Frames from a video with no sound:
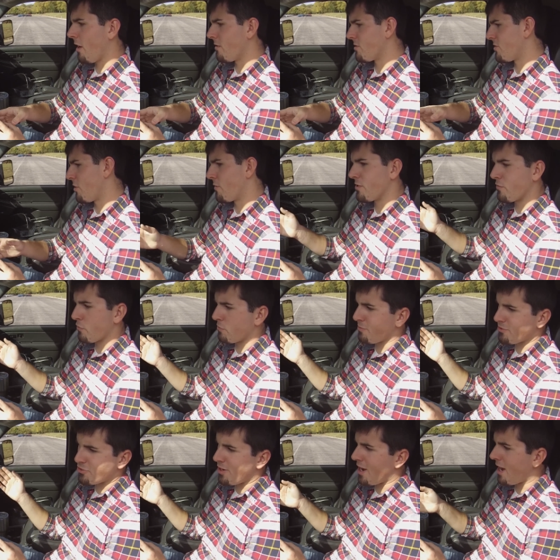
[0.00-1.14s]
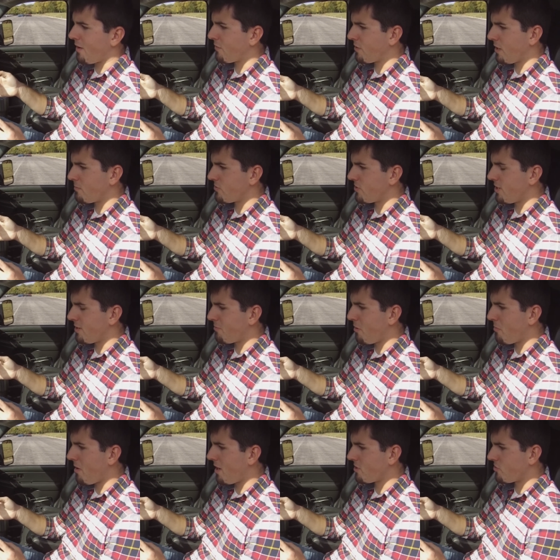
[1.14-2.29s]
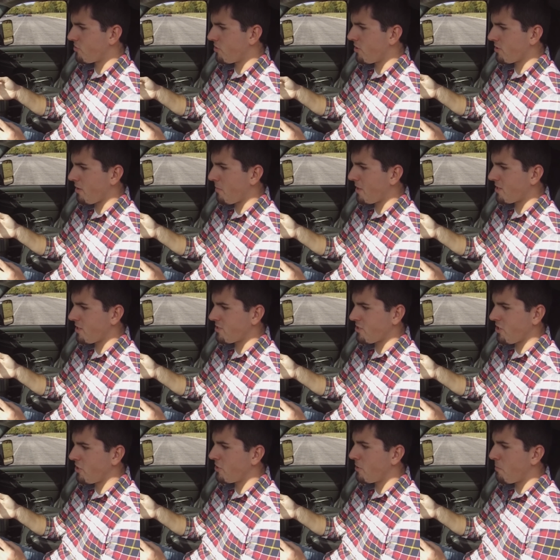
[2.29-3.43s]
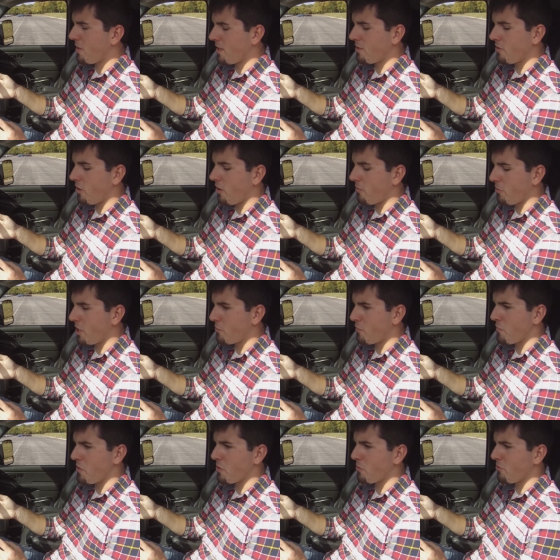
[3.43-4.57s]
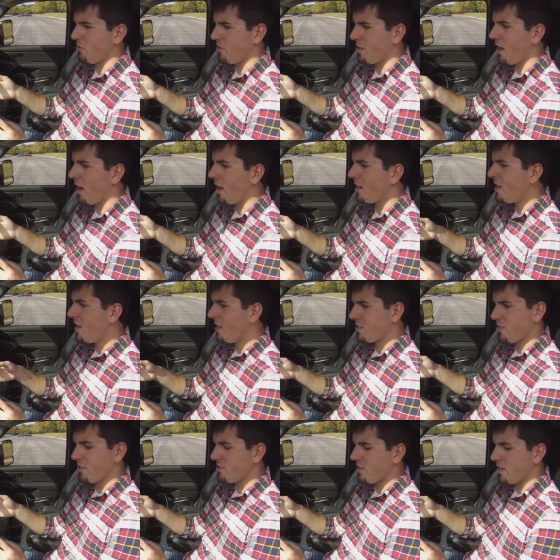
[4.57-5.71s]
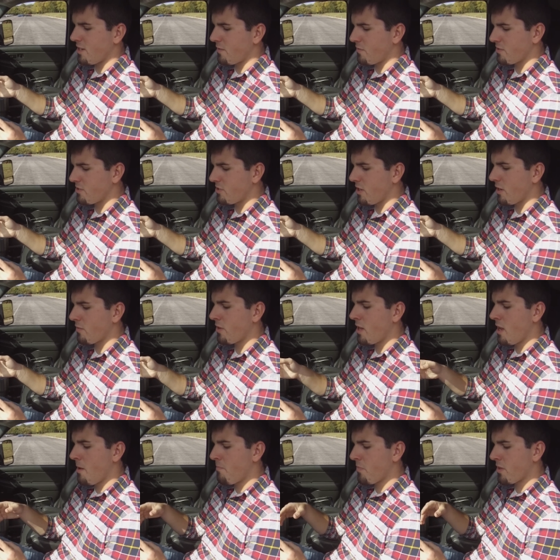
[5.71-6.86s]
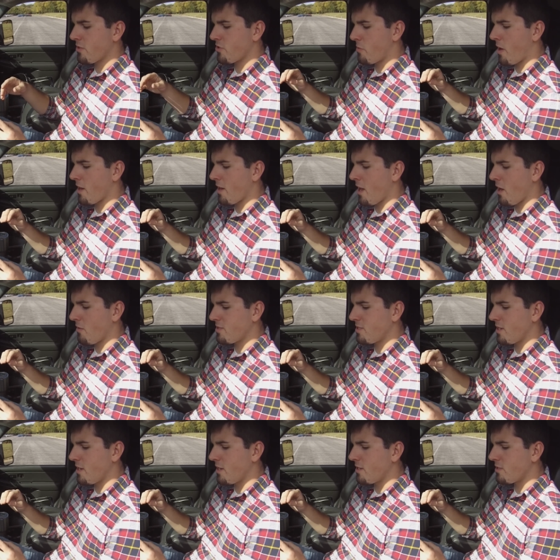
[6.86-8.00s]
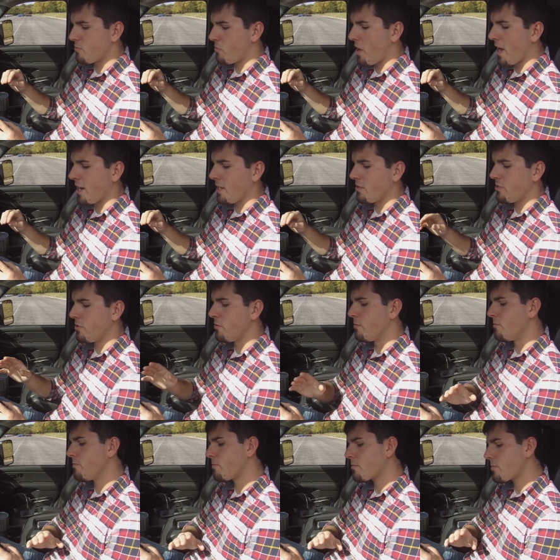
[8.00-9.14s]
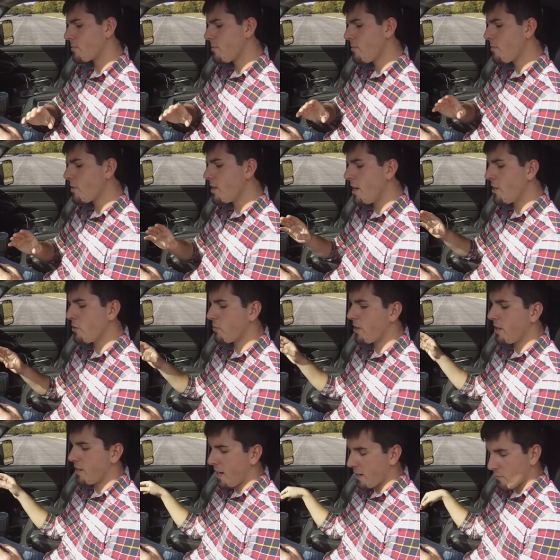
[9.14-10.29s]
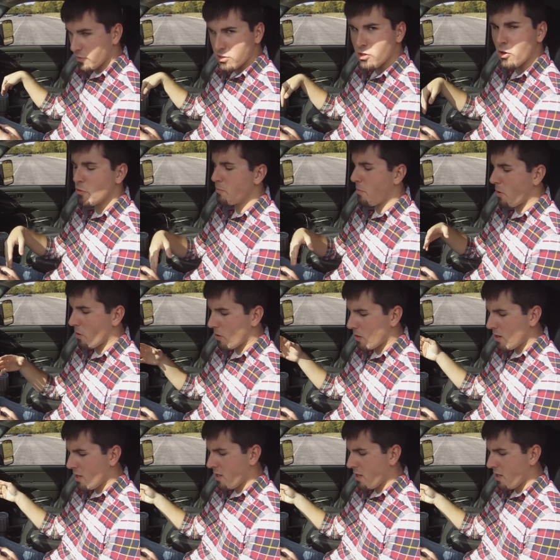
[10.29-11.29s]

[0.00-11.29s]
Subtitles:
Service 4-wheel drive comes up on my truck. I mean, it's going to depend on whatever vehicle you got. It's going to say different stuff. So right now it says riding tune, and you'll get kind of a load bar,